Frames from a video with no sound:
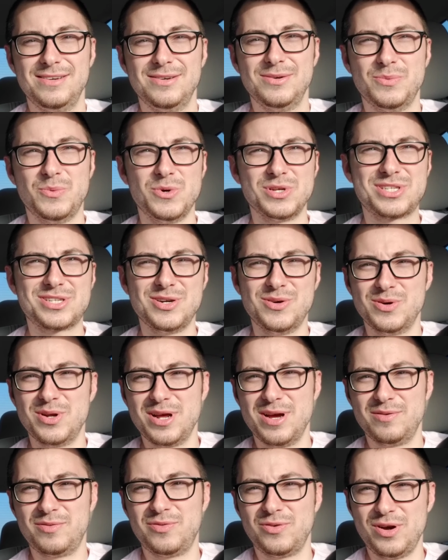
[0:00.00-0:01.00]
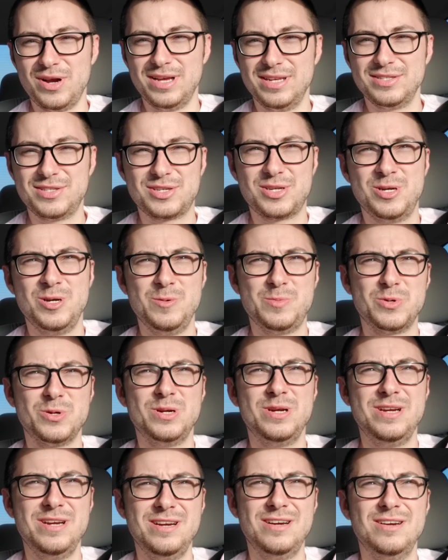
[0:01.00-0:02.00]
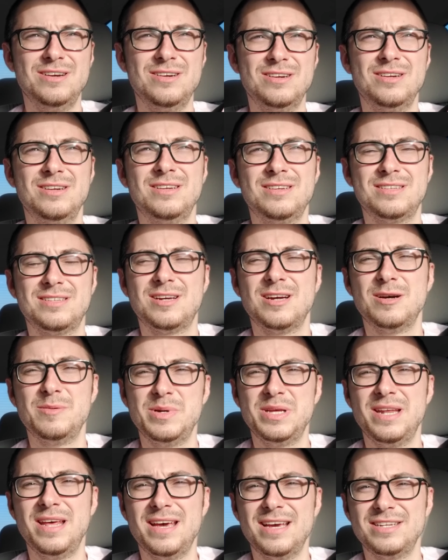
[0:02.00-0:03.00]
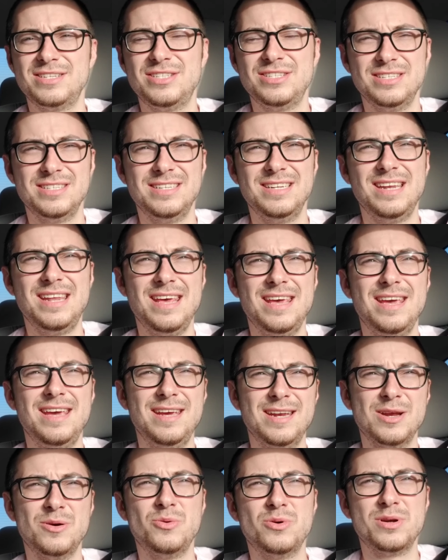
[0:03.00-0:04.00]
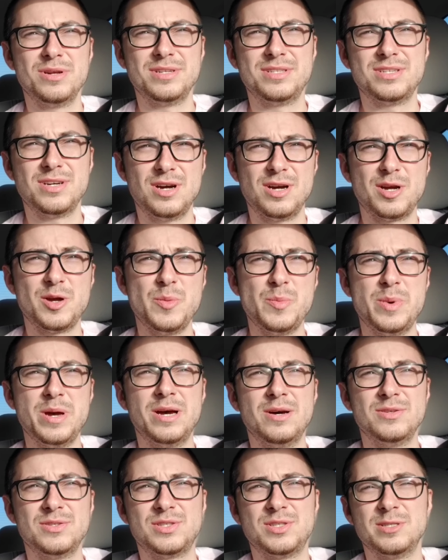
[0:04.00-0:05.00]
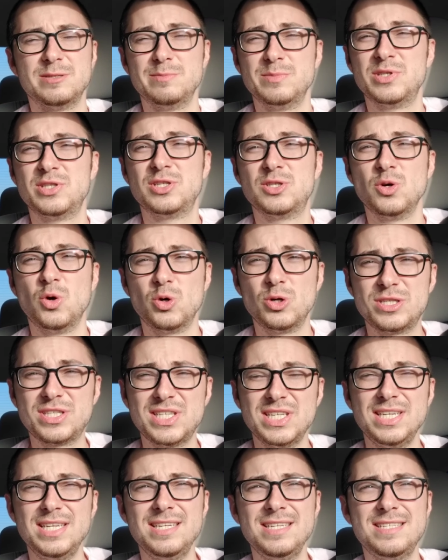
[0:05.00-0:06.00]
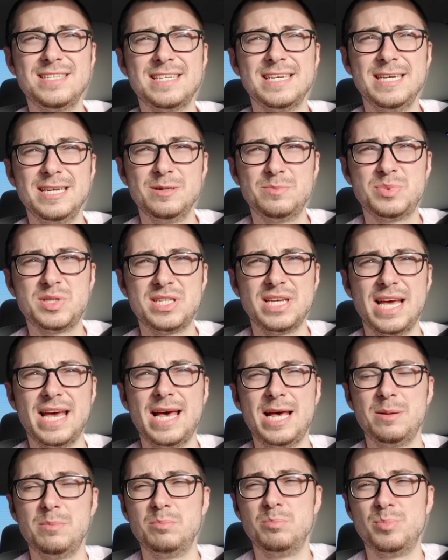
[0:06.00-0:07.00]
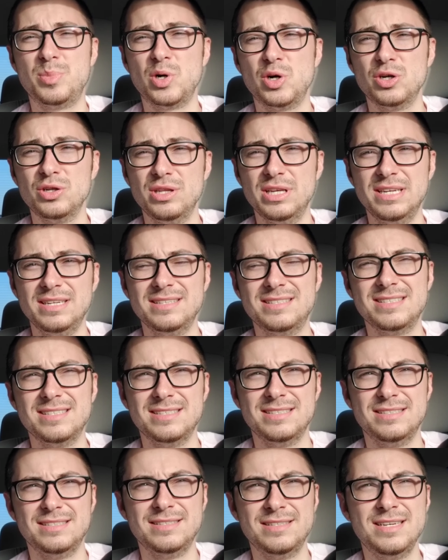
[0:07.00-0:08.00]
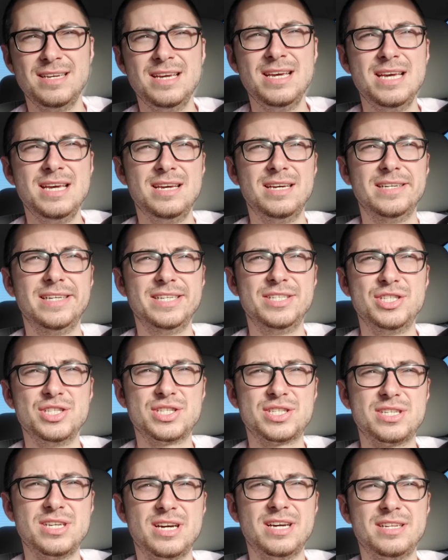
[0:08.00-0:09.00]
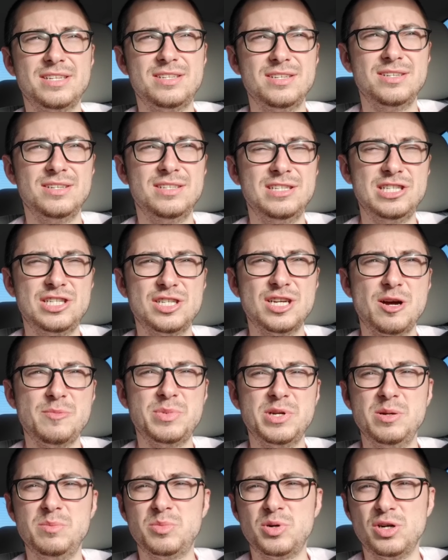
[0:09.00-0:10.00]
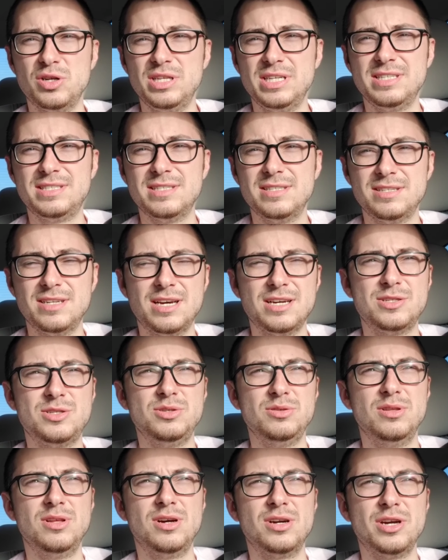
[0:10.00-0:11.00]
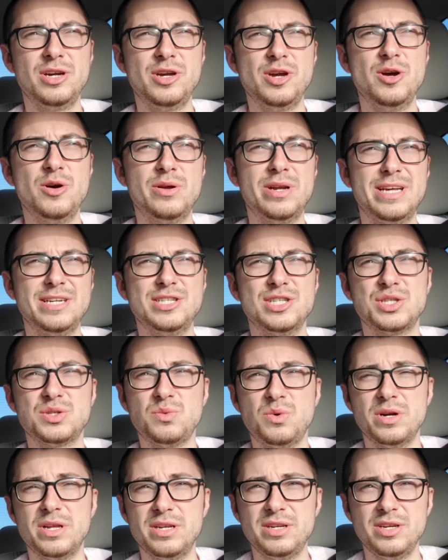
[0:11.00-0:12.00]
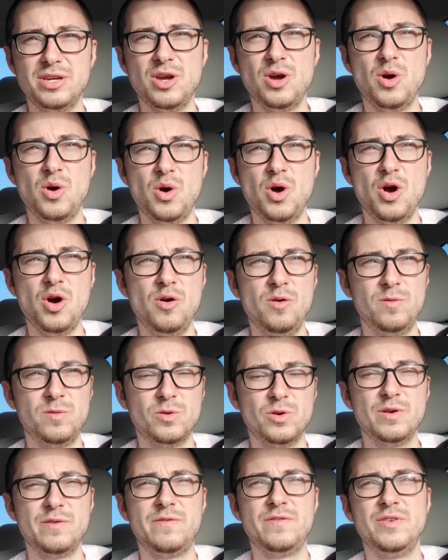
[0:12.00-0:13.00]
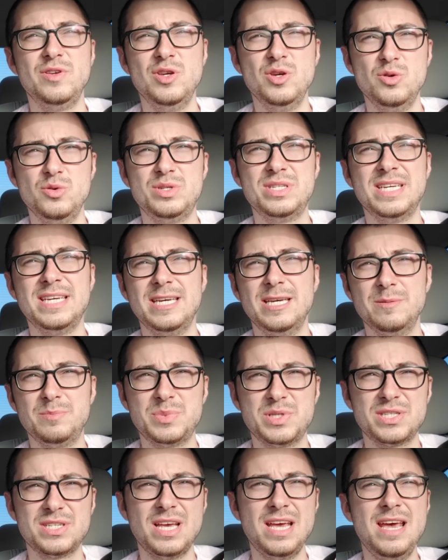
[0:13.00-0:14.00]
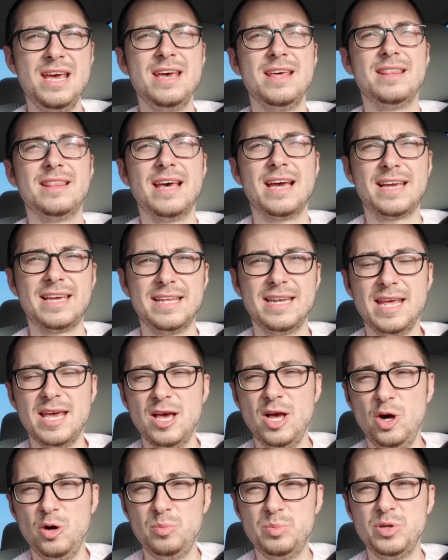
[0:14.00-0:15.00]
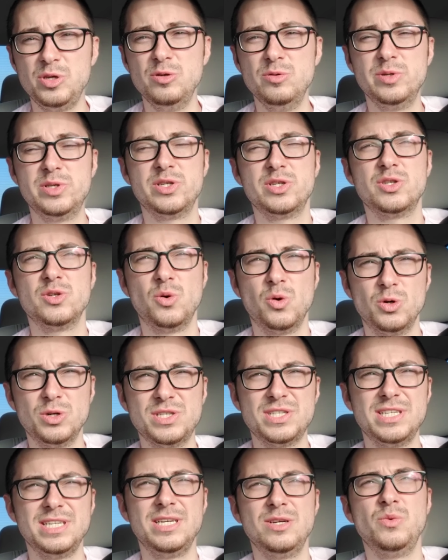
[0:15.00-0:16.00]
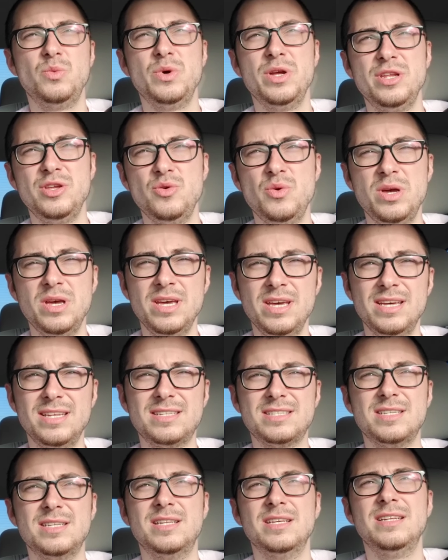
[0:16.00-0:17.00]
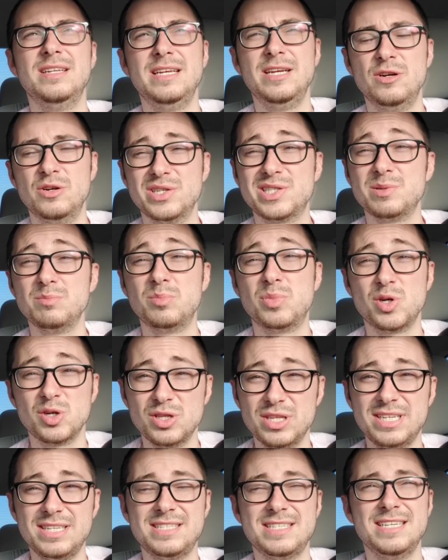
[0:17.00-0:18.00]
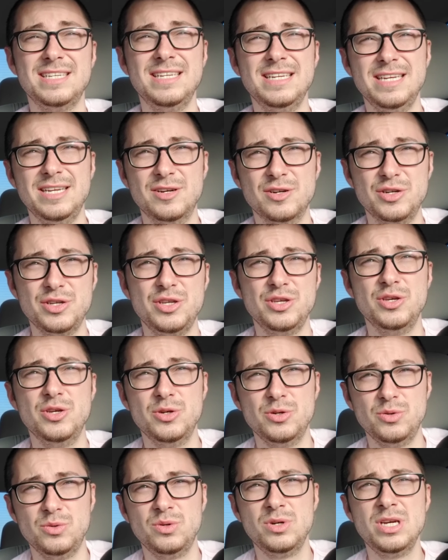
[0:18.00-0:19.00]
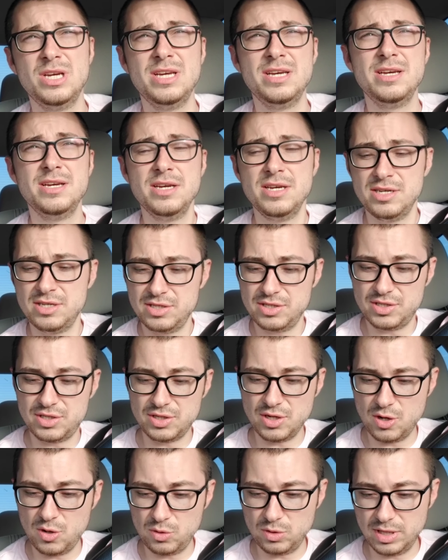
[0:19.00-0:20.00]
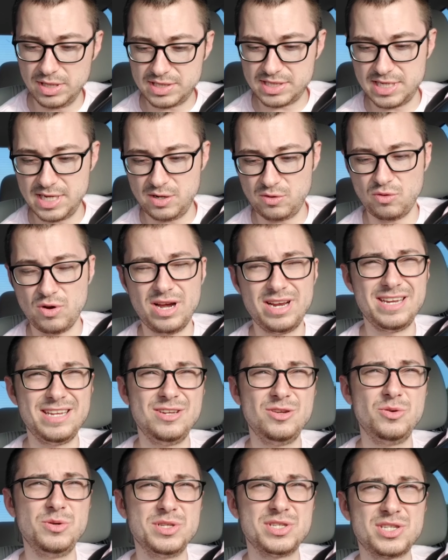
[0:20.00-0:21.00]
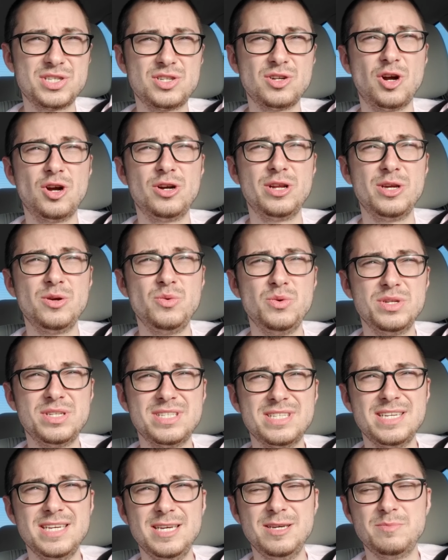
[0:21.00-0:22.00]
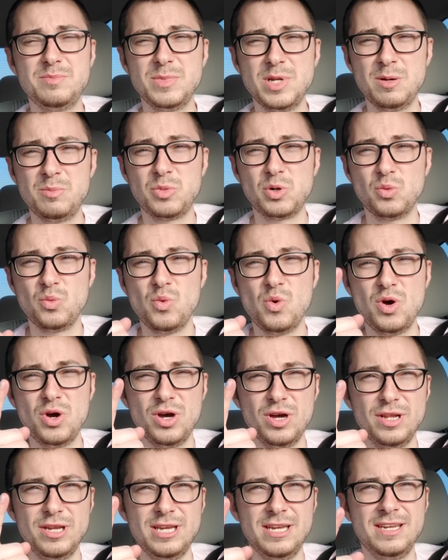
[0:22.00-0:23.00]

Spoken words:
What's going on, friends? Cooper here, coming at you today, and I want to talk about some sourcing tips at Burlington. I just got done shopping at Burlington not too long ago, and I just wanted to go over a few tips that can help you sourcing when you hit the nearest Burlington near you. So let's get right into it, starting with tip number one.